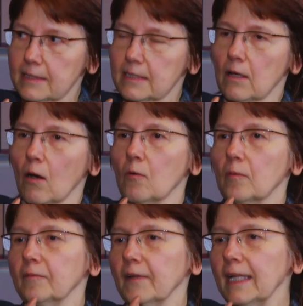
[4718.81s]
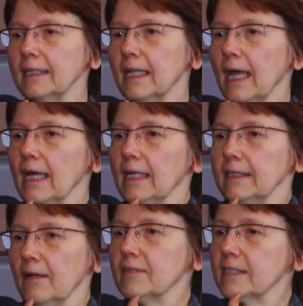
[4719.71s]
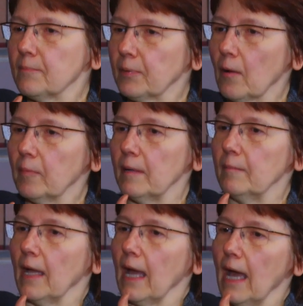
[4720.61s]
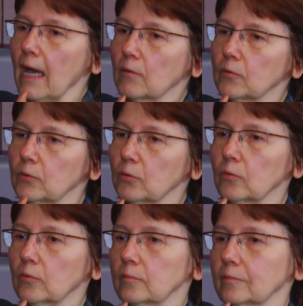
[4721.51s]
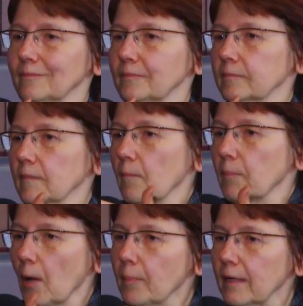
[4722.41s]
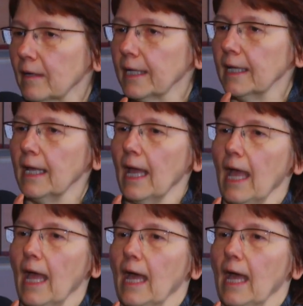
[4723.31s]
So then there is a problem how to properly